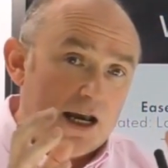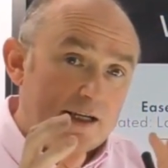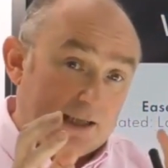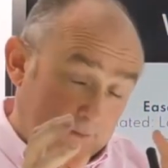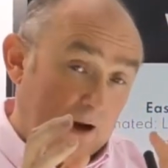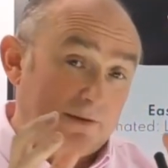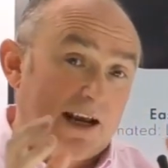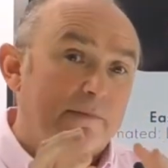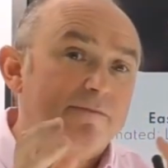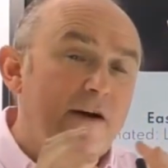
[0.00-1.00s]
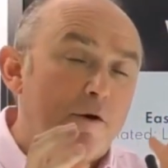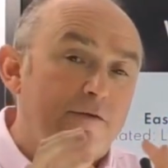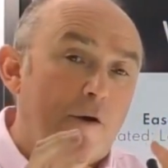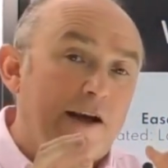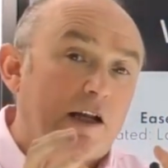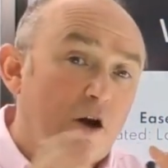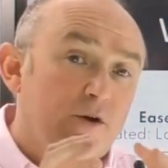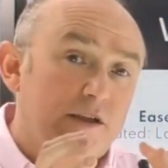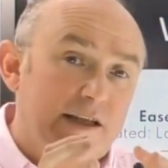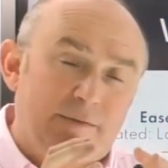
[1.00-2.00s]
sometimes can be very, very
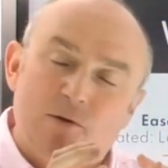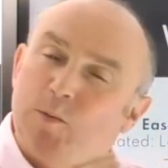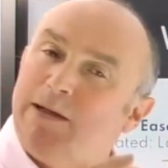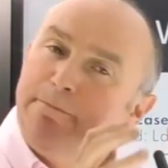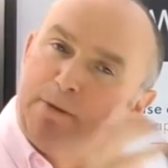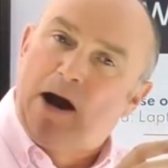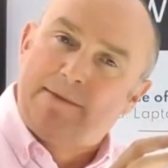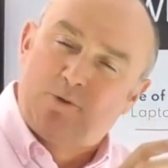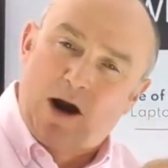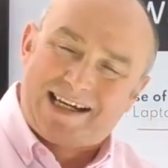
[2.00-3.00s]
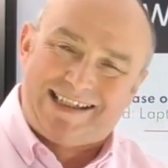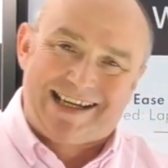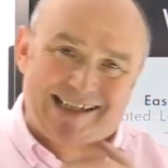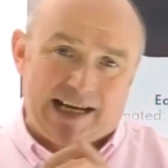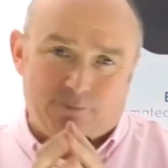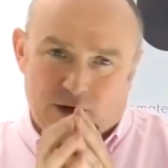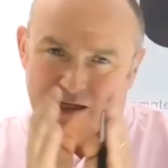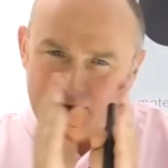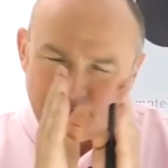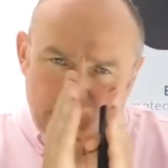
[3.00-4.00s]
close. The difference between the buying price and the selling price,
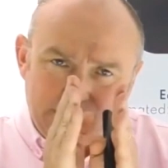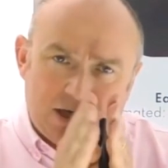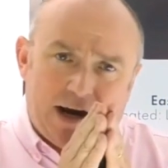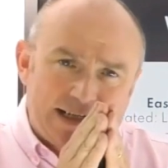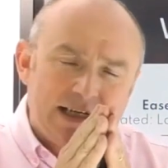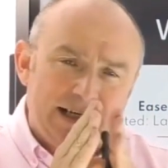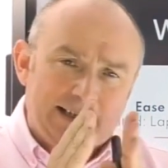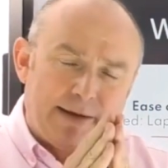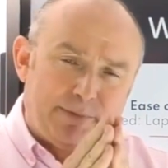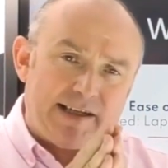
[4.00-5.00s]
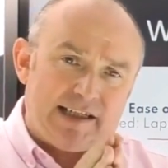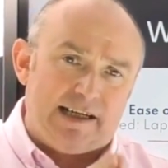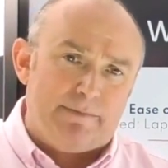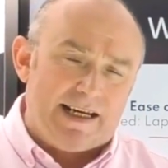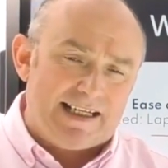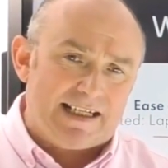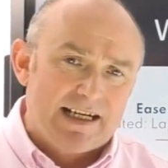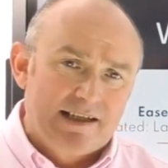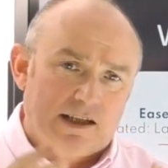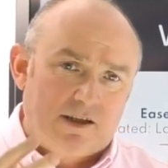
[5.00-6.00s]
very tight. That basically means
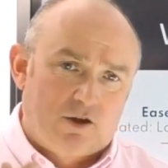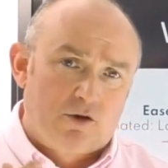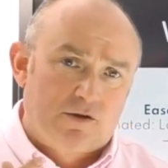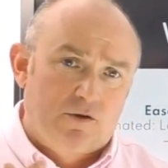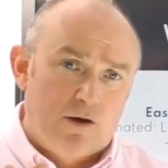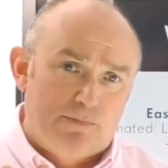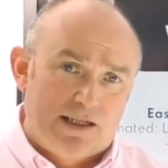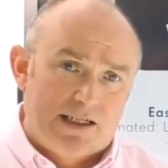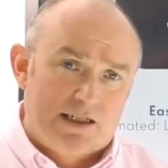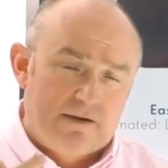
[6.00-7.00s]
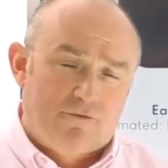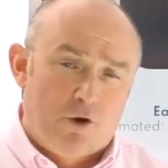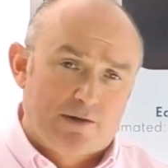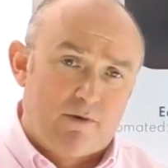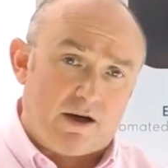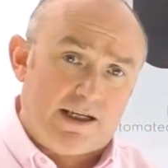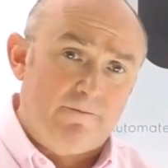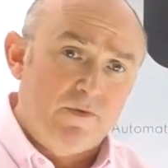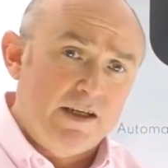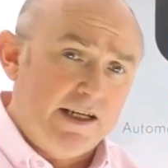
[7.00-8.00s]
that the cost of doing business in the Forex
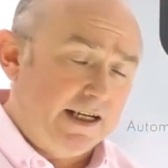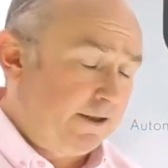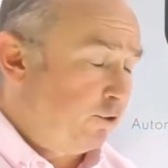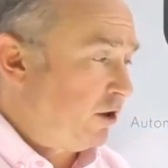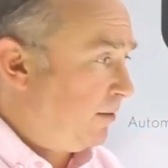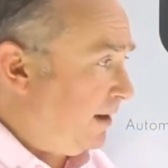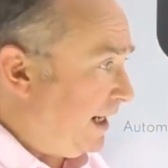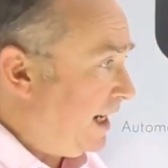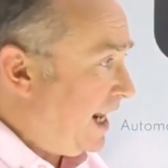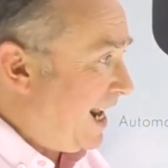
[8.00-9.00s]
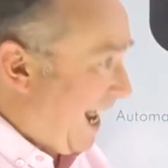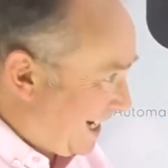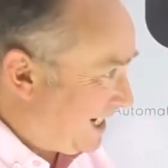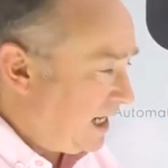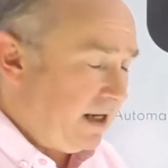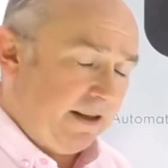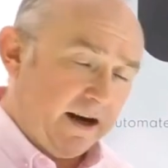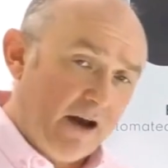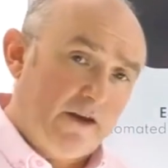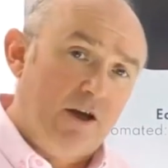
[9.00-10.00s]
market is considerably less
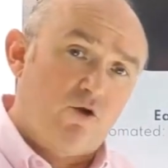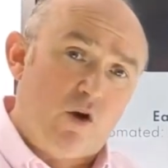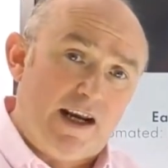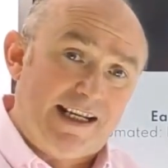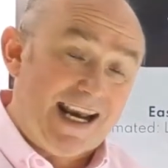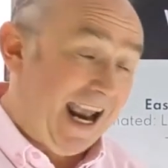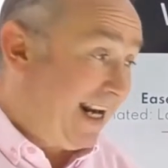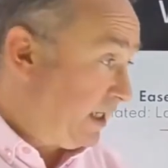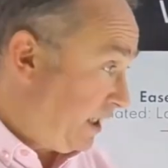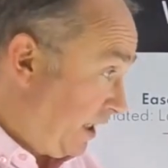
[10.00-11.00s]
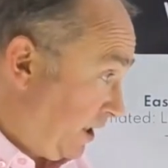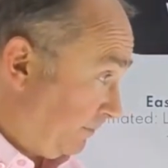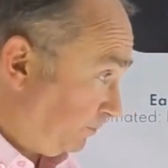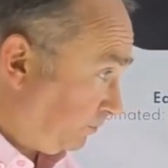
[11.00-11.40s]
than other trading entities.